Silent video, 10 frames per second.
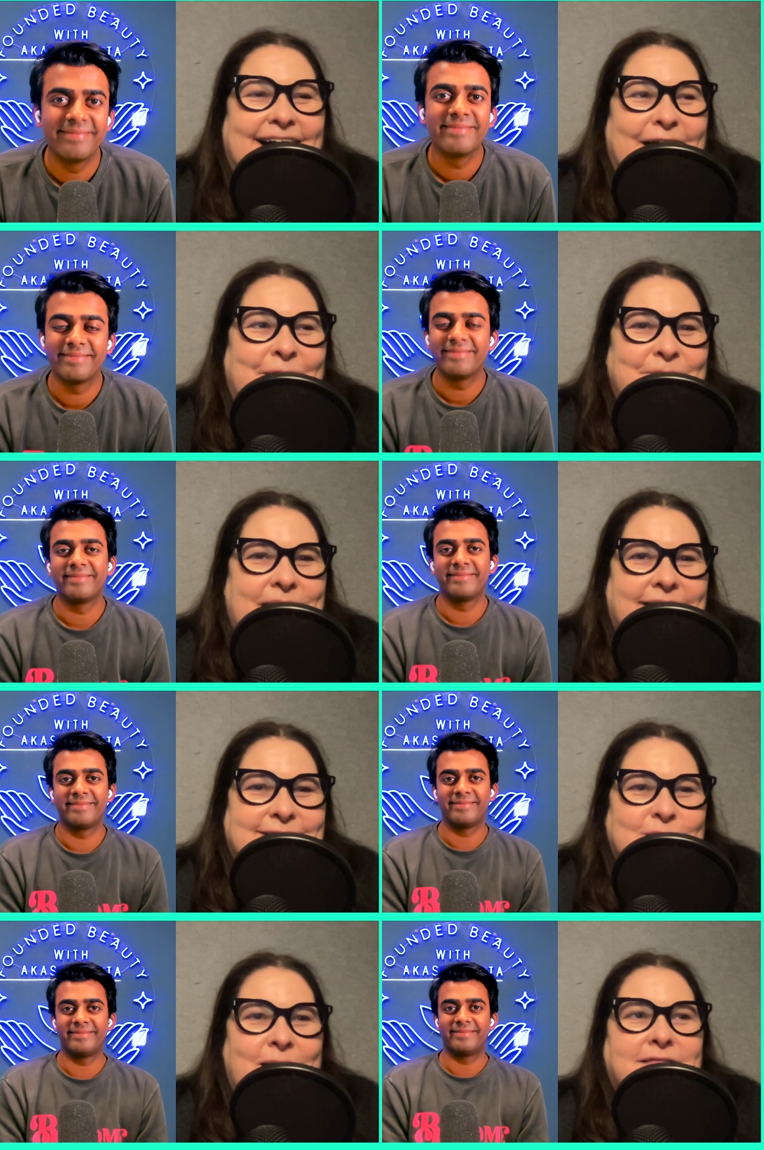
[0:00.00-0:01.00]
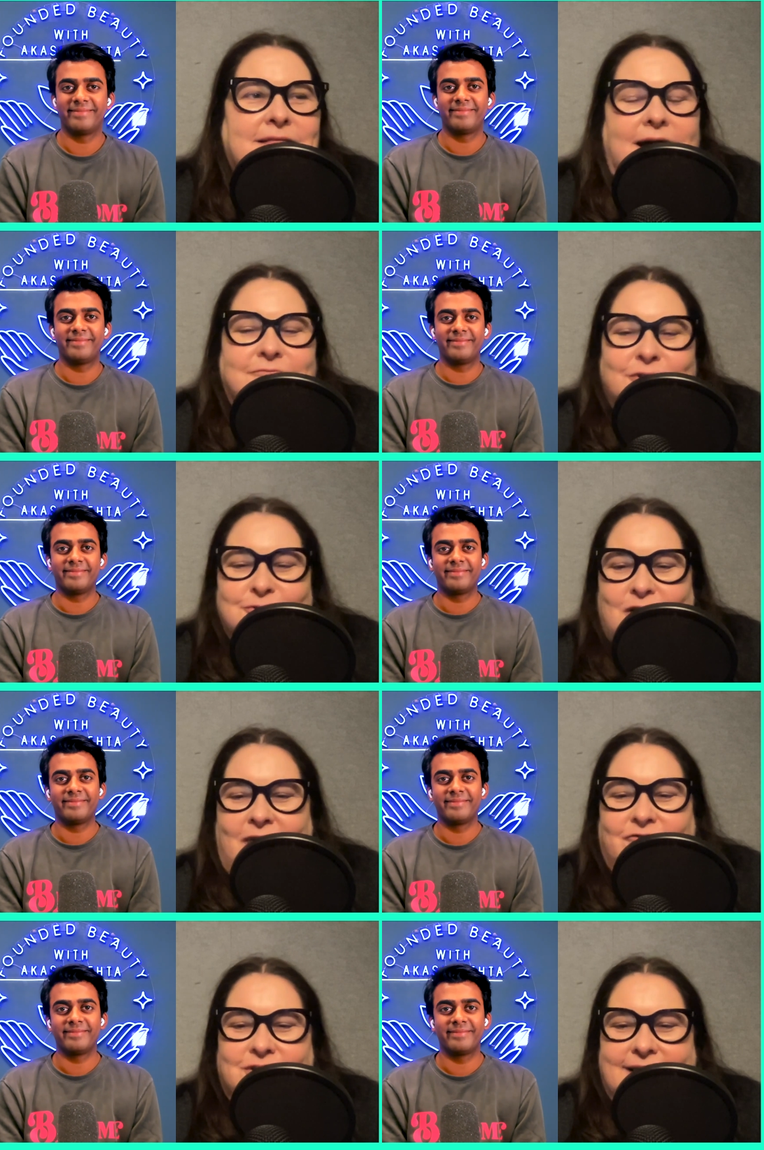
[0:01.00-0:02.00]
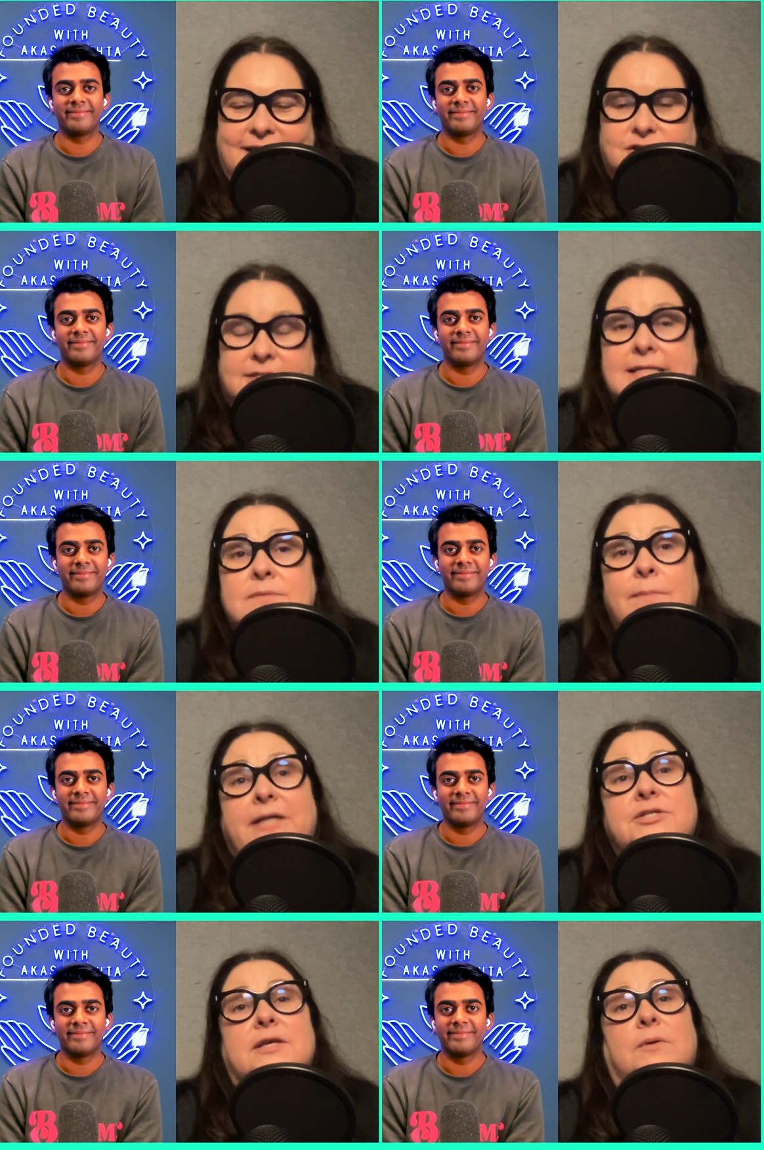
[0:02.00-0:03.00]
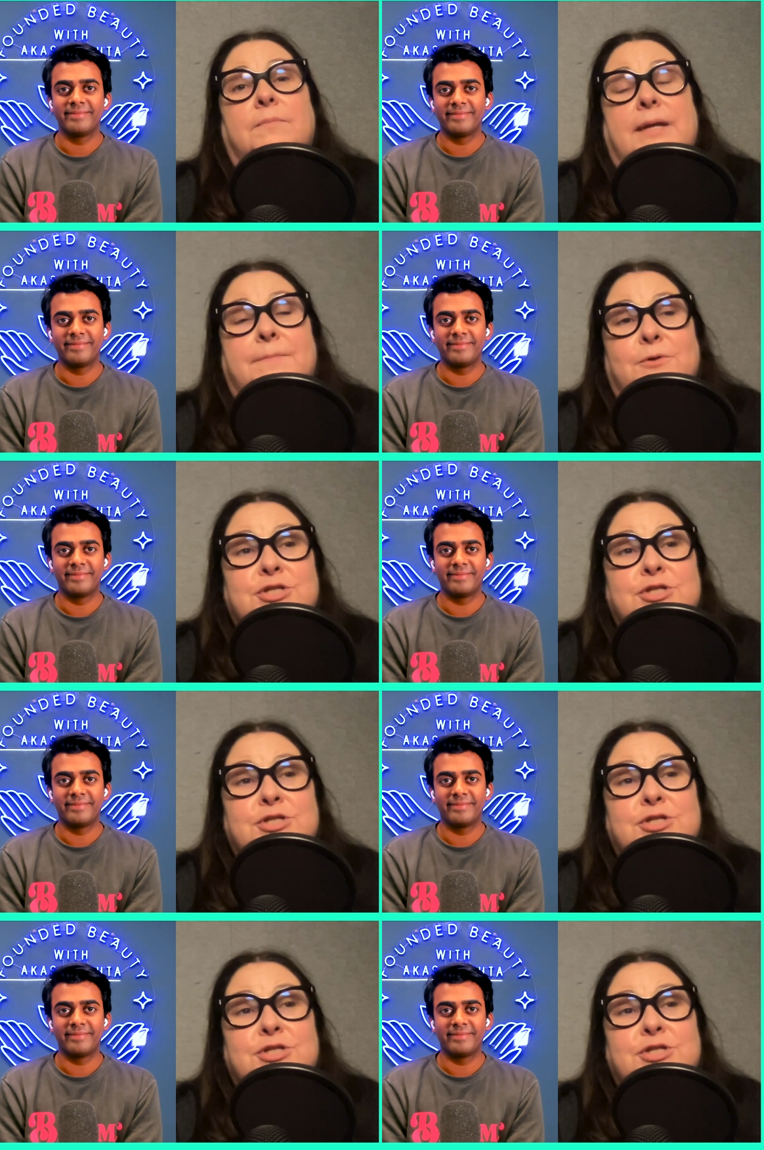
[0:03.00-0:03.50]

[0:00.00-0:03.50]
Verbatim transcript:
Speaker 1: Um, and so I love those conversations, especially when people